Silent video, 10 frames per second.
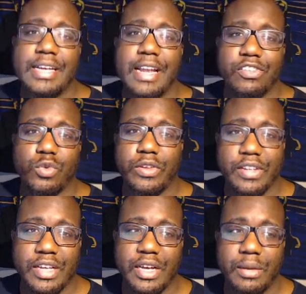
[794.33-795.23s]
that's going to
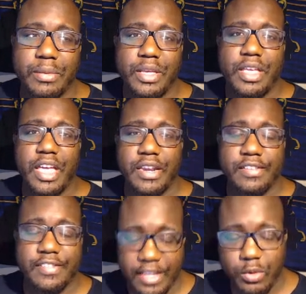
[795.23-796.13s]
come and
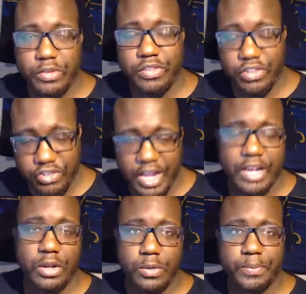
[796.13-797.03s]
extinguish the
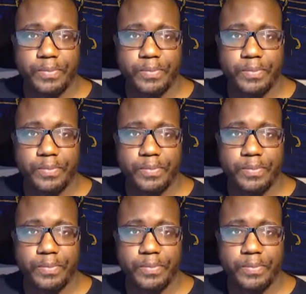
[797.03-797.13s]
shadow